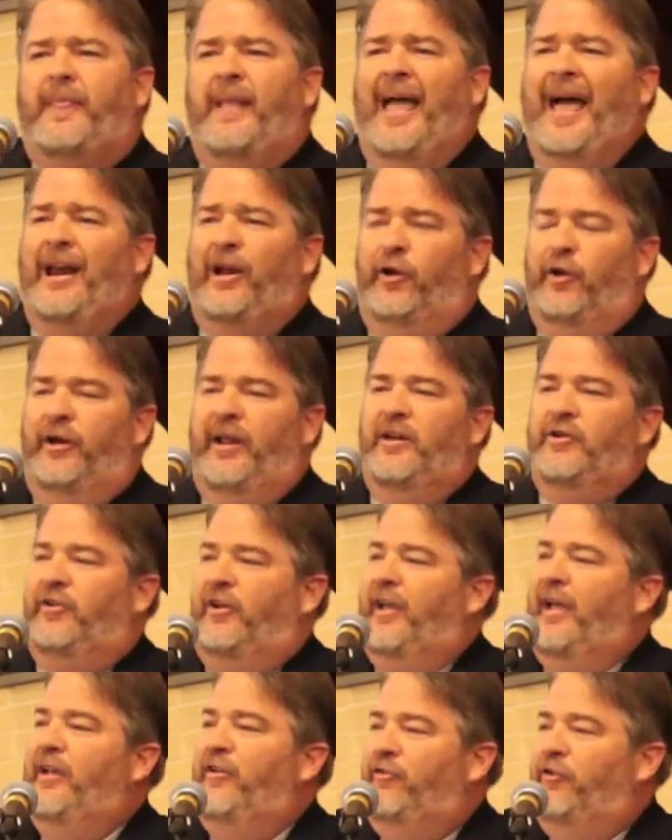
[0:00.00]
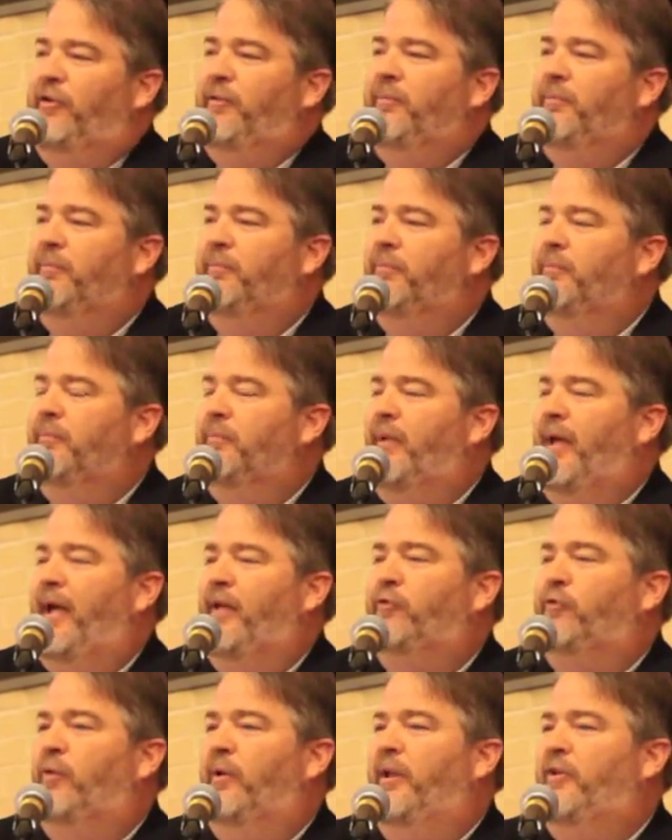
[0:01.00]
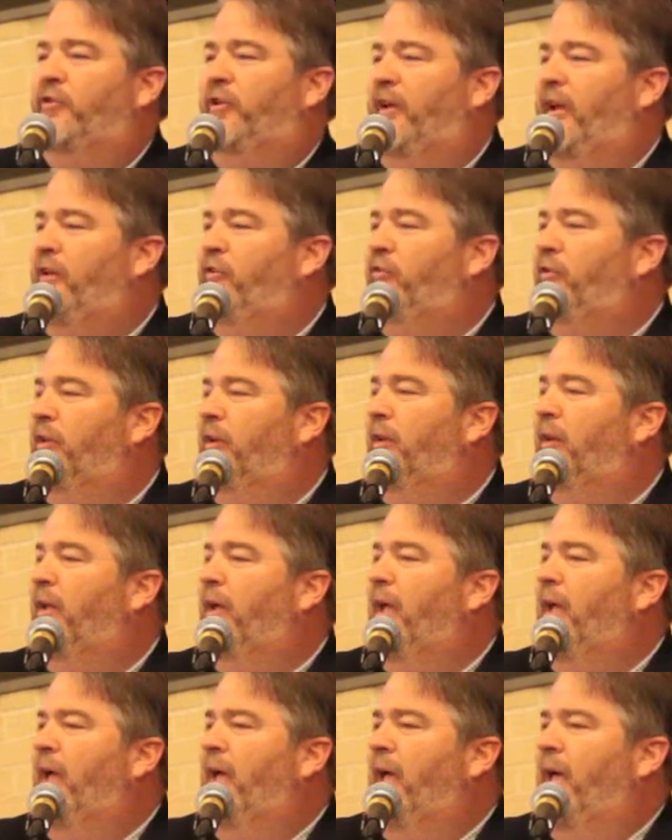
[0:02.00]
had a good education, high school education.